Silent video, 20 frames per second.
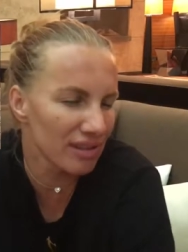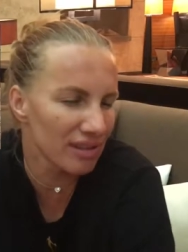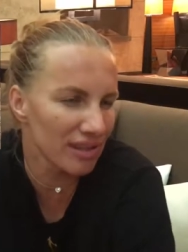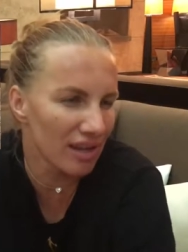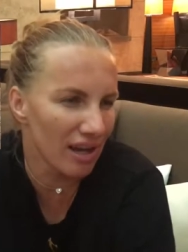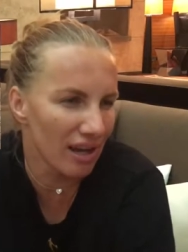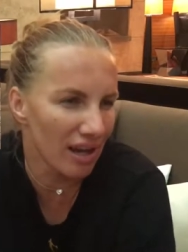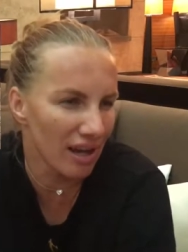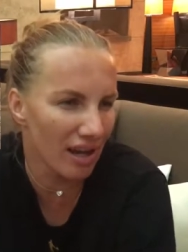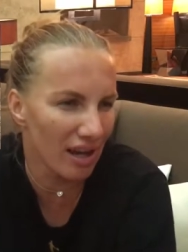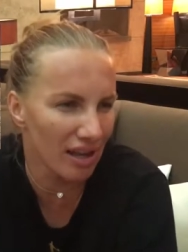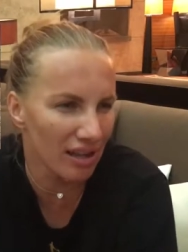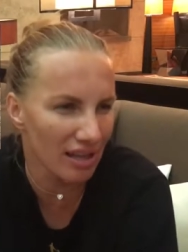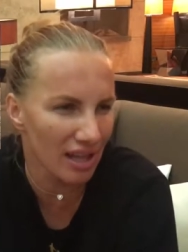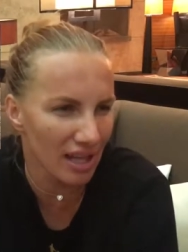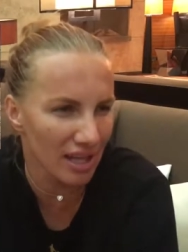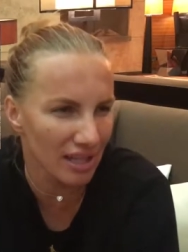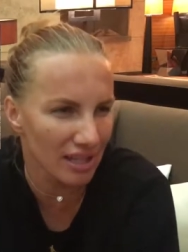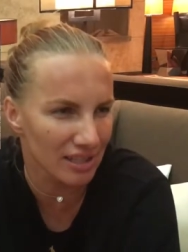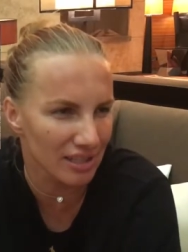I
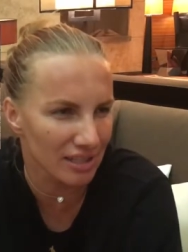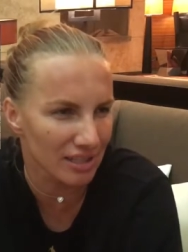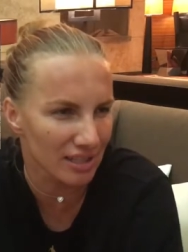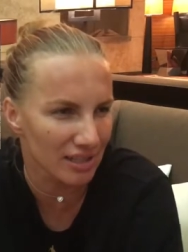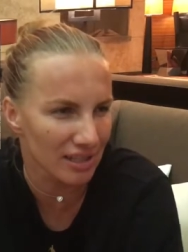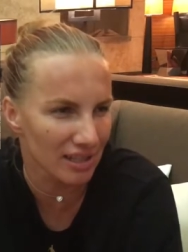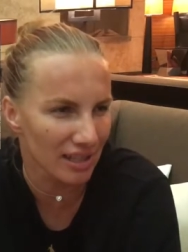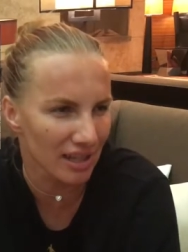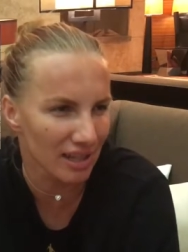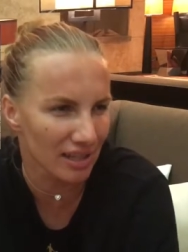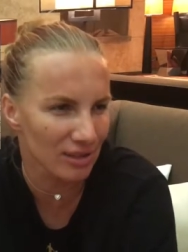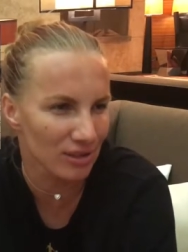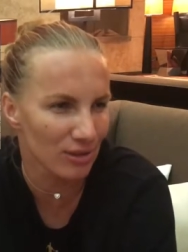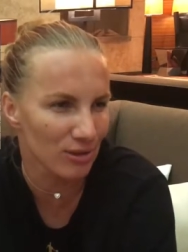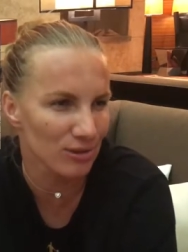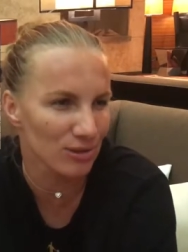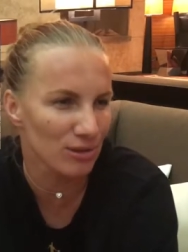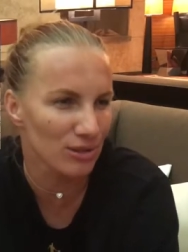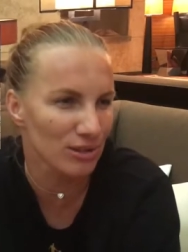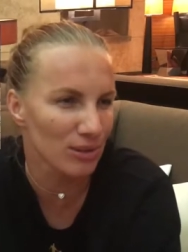like it. I
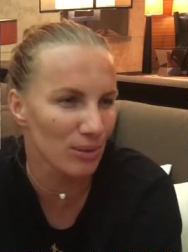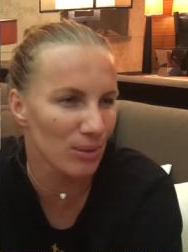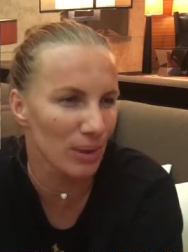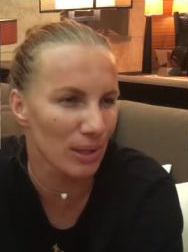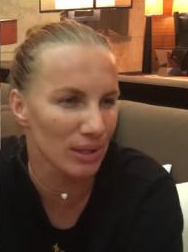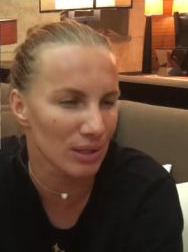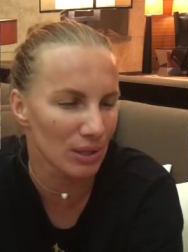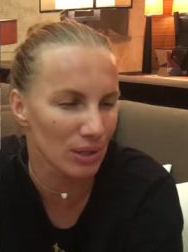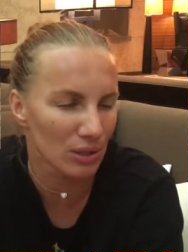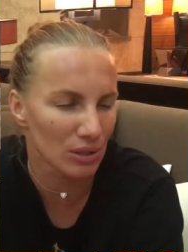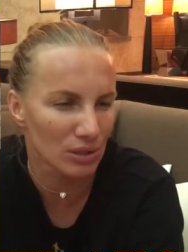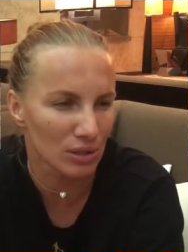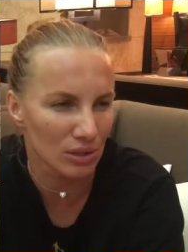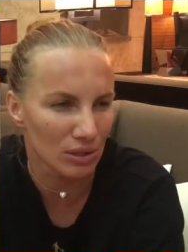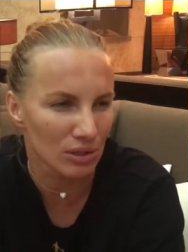don't see why not.